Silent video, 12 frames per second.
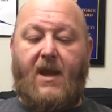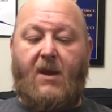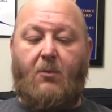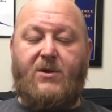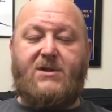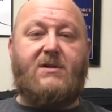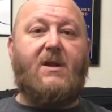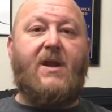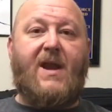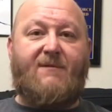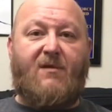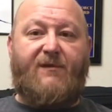It was
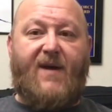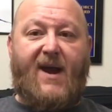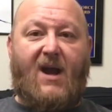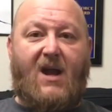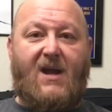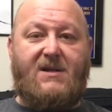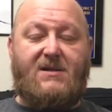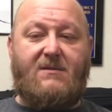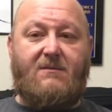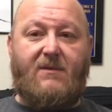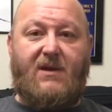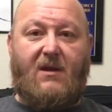never
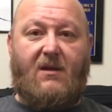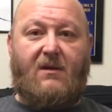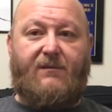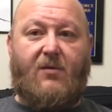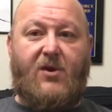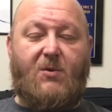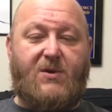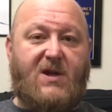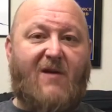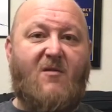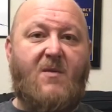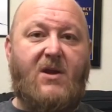finalized for
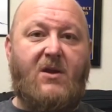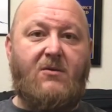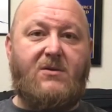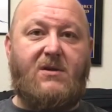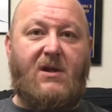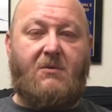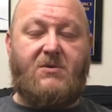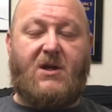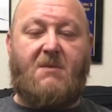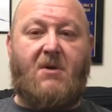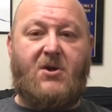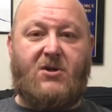U.S. government use. It was
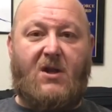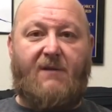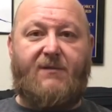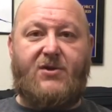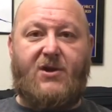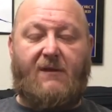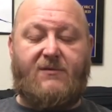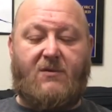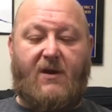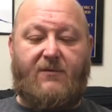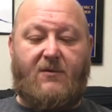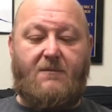a commercial
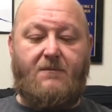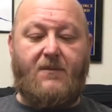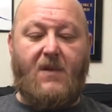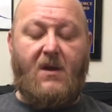off-the-shelf rifle.